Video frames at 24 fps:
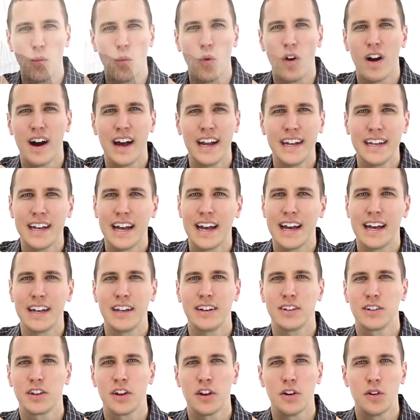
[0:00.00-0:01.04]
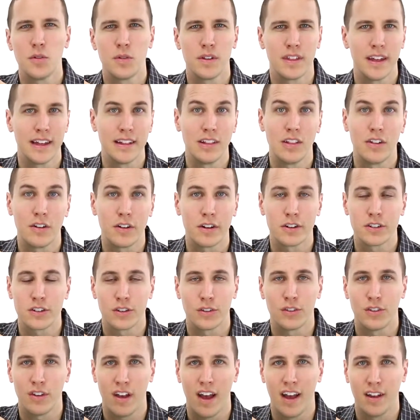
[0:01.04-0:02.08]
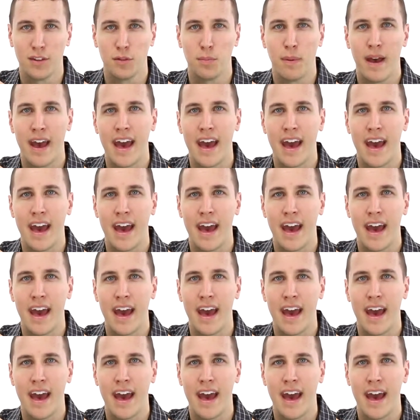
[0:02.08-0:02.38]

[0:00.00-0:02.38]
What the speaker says: Why not go with a larger size